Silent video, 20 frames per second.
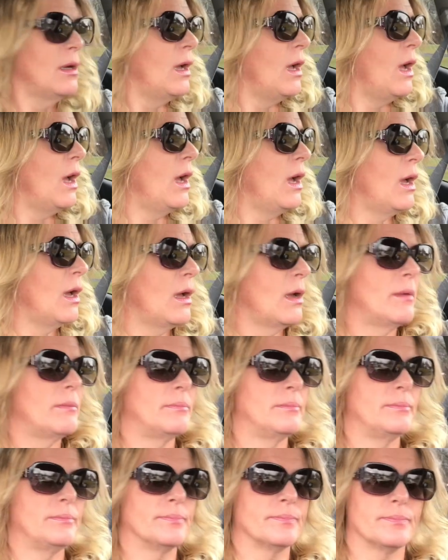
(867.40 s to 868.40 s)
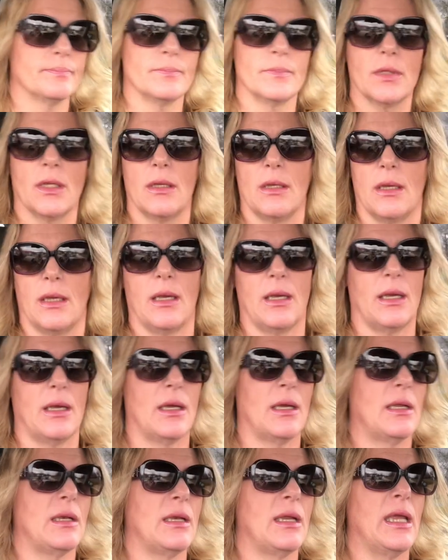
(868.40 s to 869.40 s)

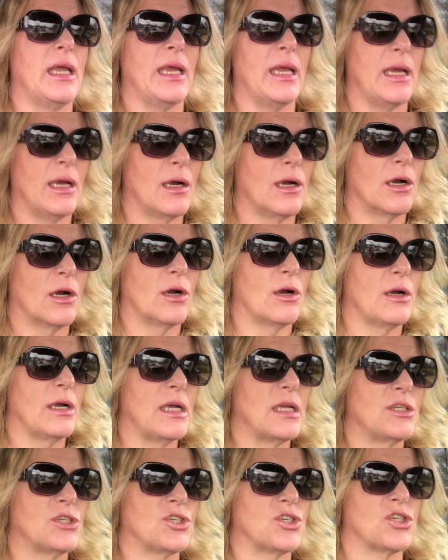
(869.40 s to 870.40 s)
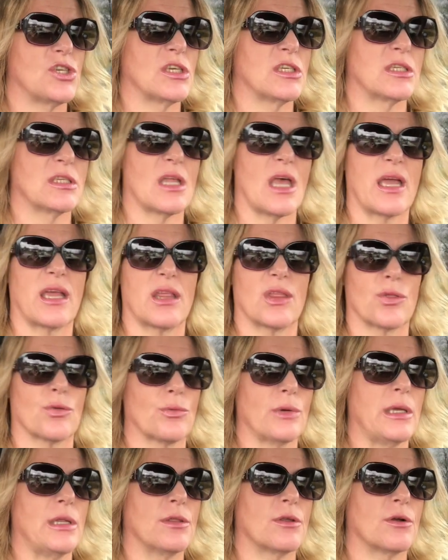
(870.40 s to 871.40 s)
And here, it's just like
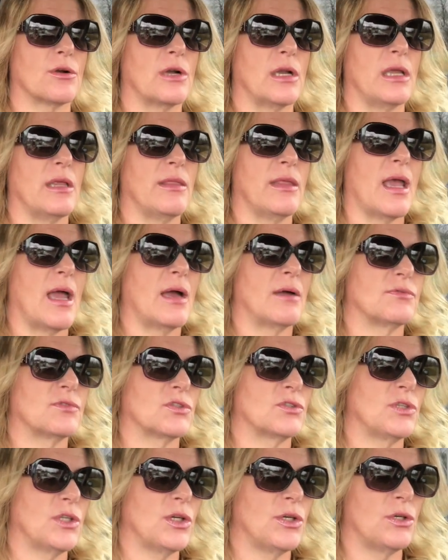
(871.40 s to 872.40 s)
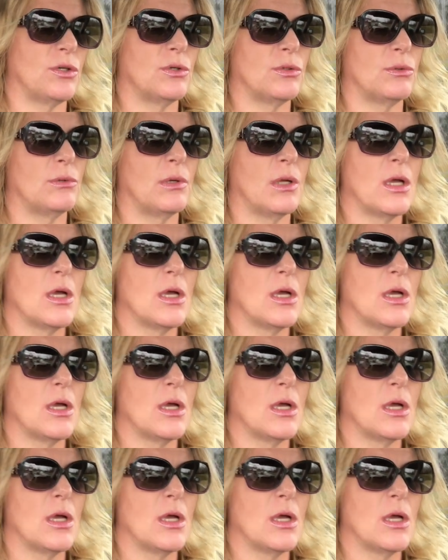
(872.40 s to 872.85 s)
3:30 in the afternoon.